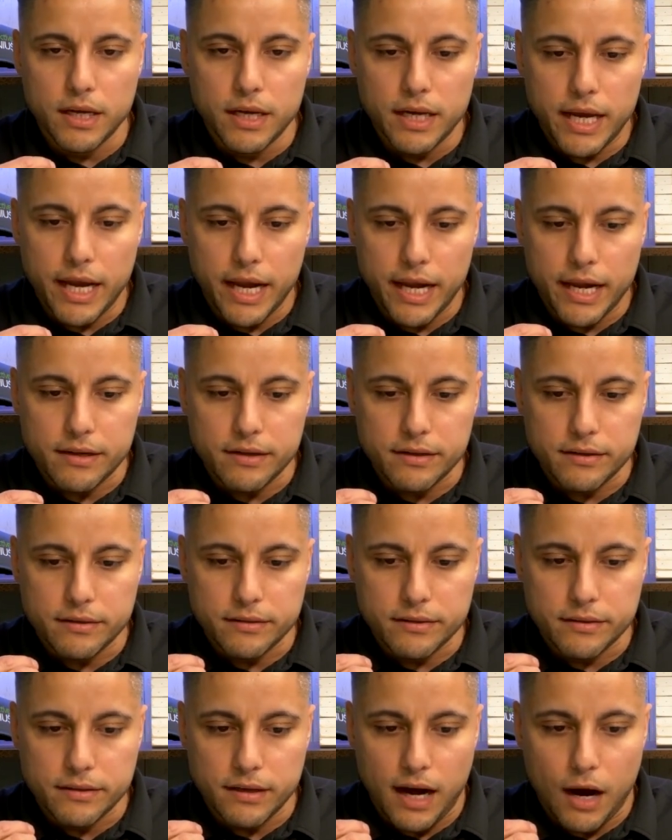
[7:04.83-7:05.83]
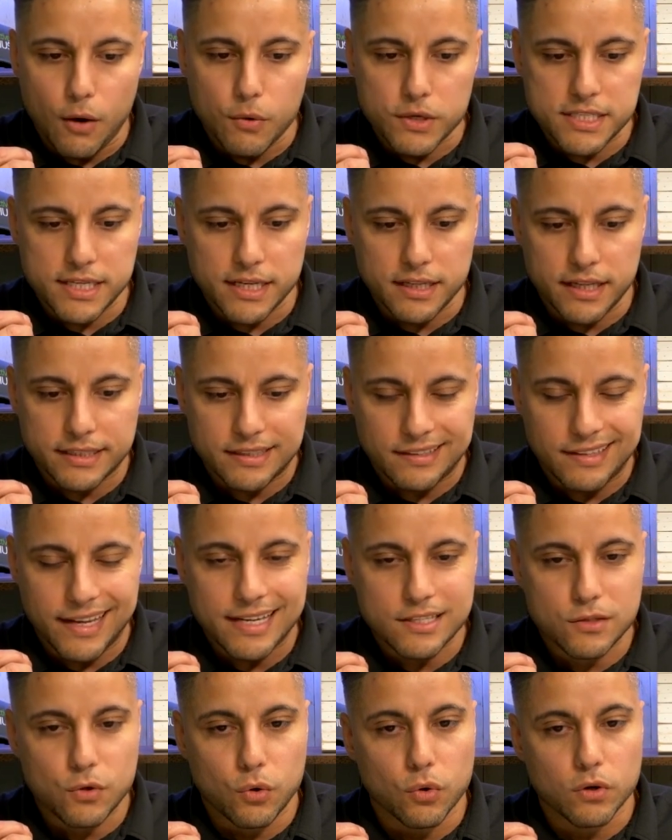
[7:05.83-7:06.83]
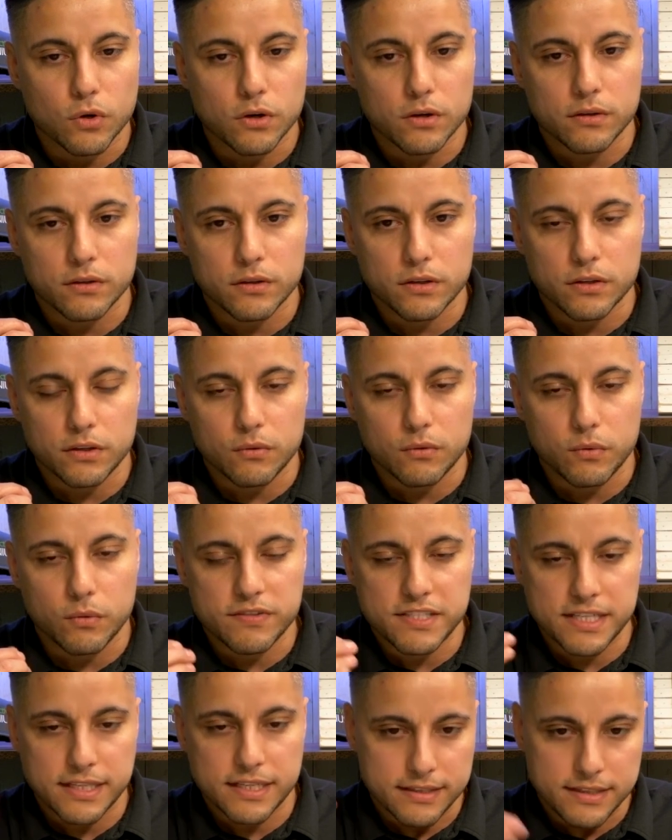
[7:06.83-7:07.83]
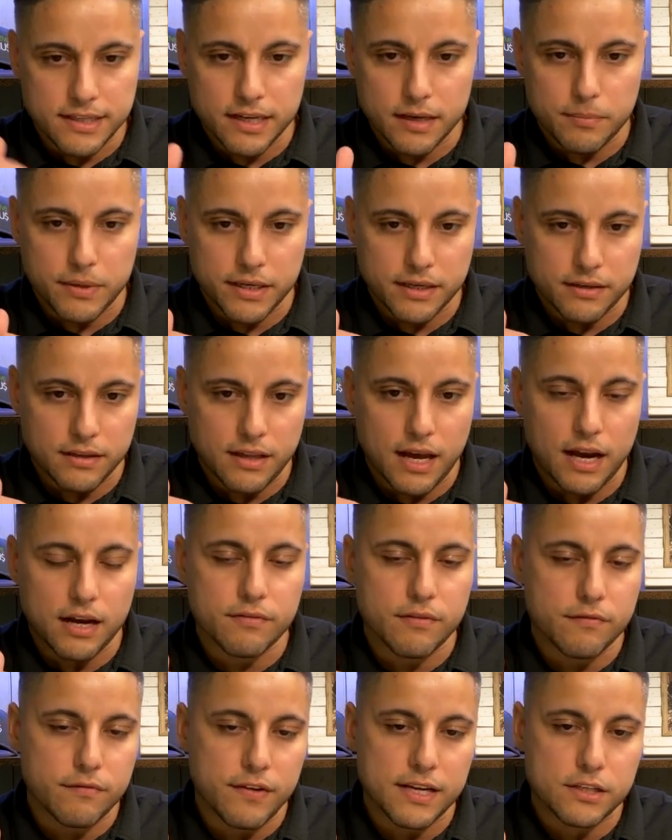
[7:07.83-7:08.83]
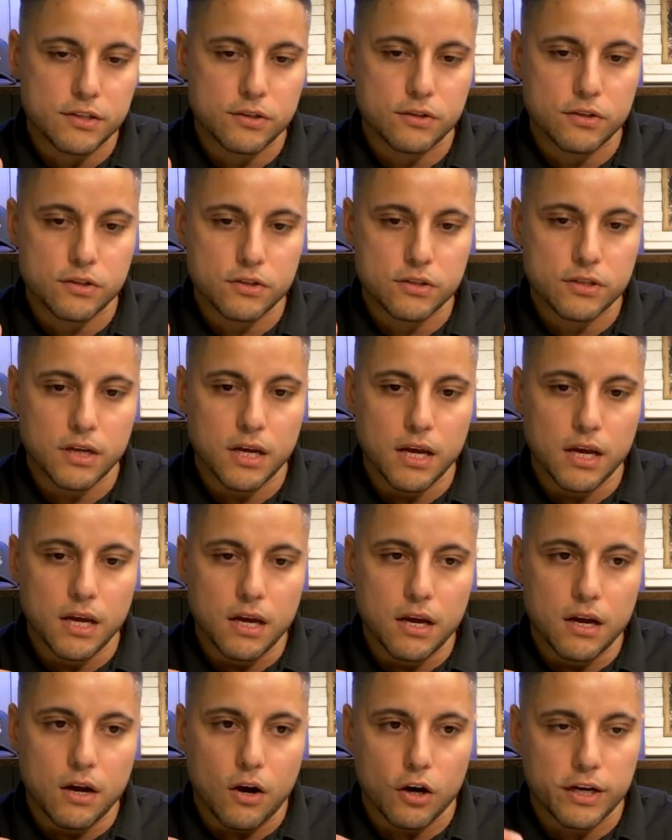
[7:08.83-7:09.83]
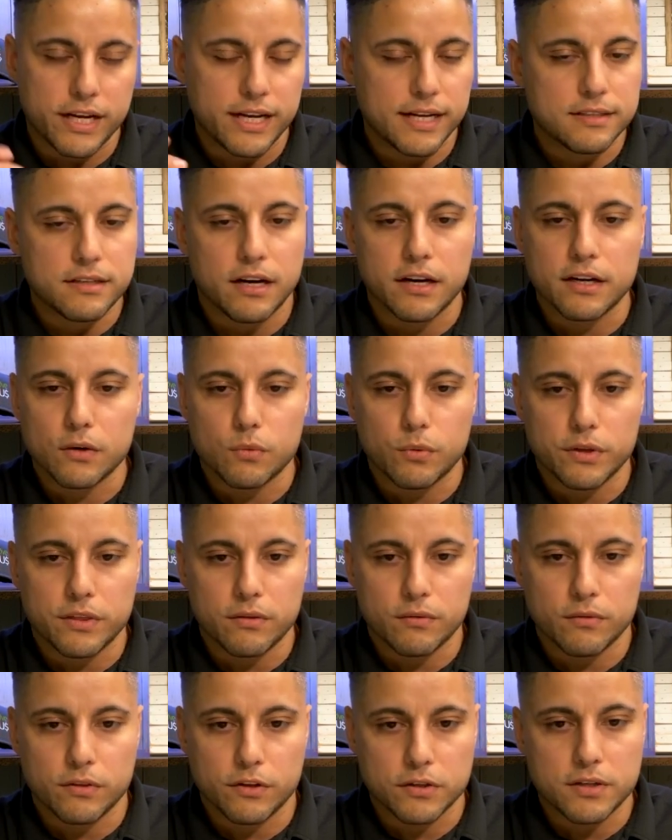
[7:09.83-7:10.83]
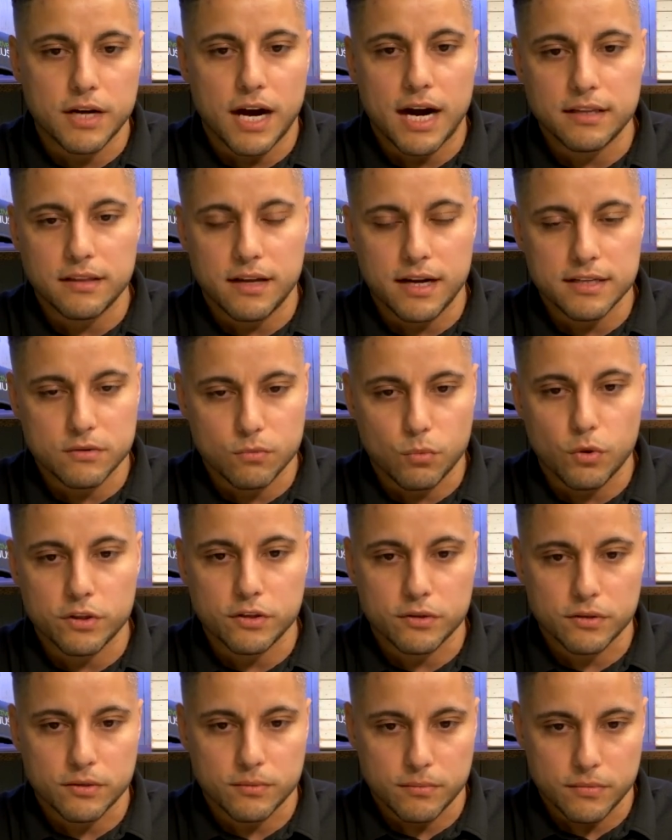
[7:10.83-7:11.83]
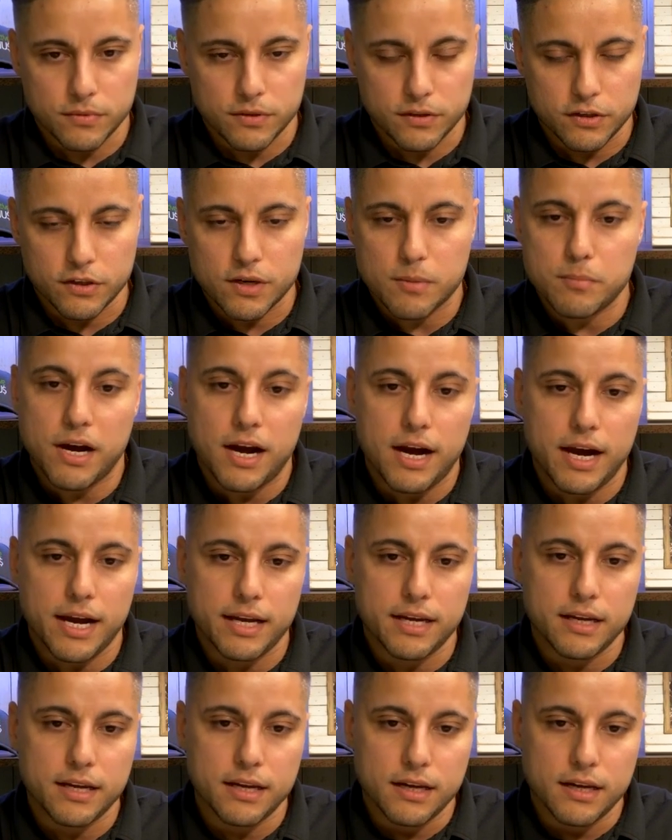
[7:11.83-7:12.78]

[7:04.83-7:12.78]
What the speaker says: And I would say like the last quarter, we've seen a dip. Like a lot of investors are getting tighter with their guidelines of what they're going to buy.